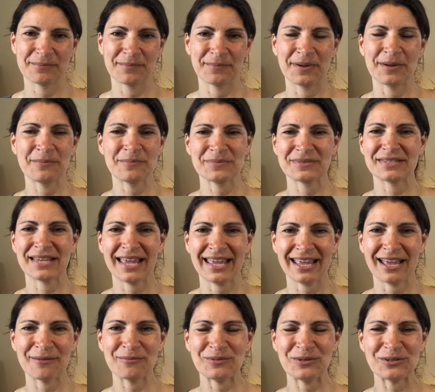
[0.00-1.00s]

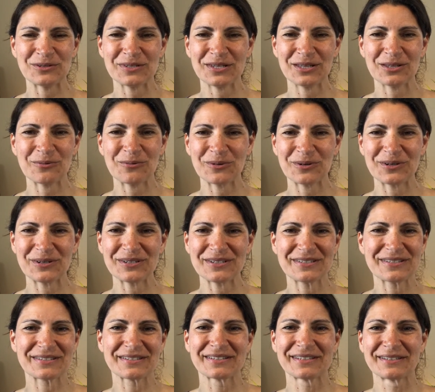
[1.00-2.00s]
I'm using the
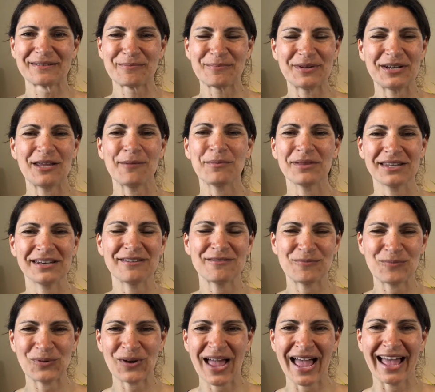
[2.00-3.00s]
words manipulative
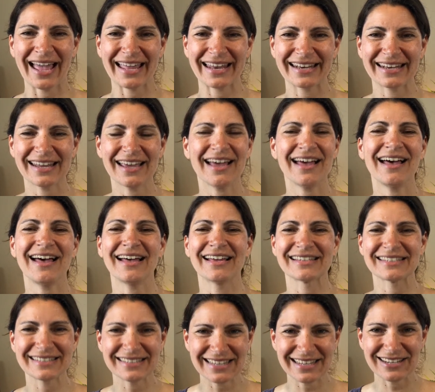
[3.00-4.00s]
brat.
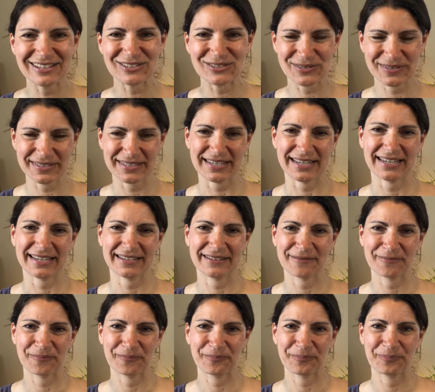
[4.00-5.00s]
Isn't that interesting?
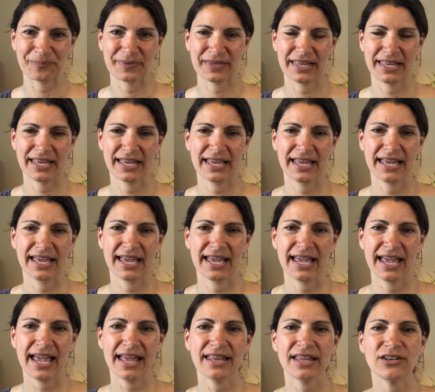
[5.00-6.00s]

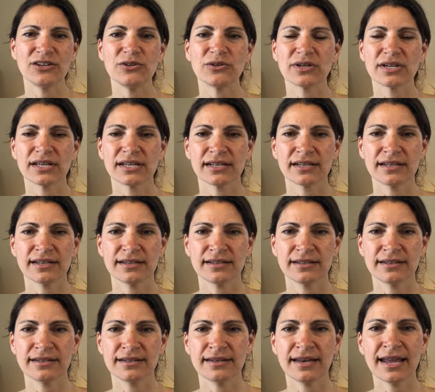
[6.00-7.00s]
And then you can
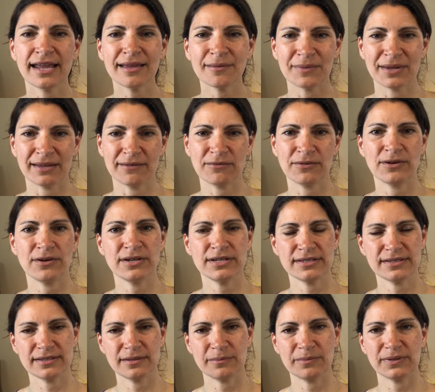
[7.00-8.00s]
name it very
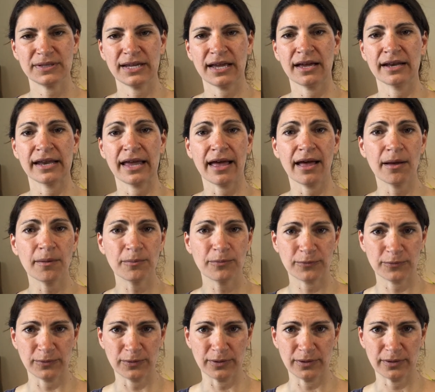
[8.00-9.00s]
simply
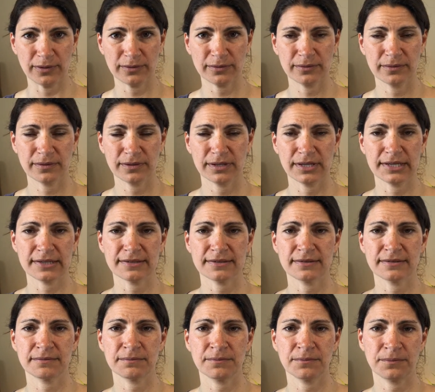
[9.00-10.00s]
unhelpful.
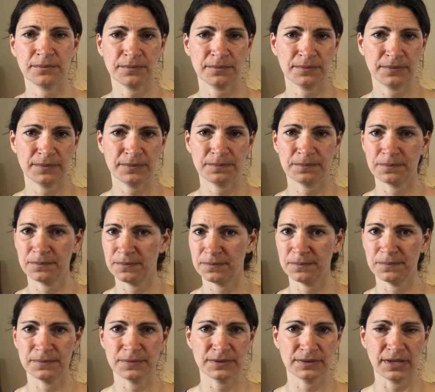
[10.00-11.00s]
It's
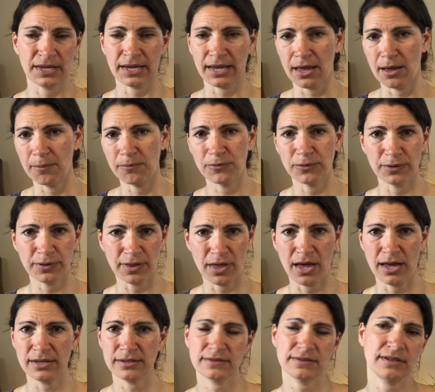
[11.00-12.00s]
like helpful
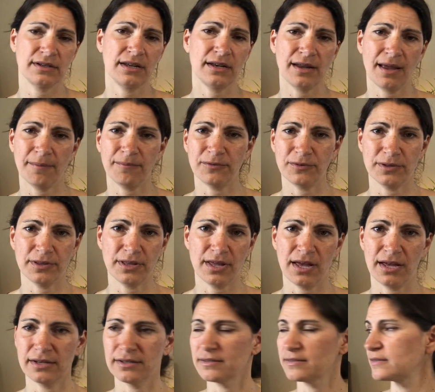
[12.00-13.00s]
thoughts and unhelpful
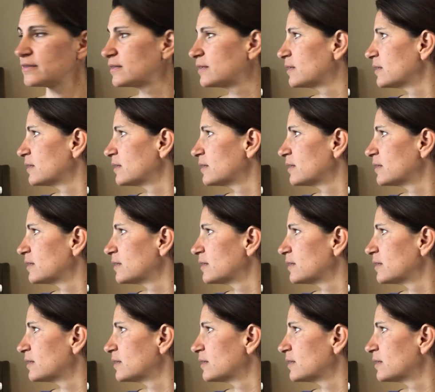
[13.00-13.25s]
thoughts.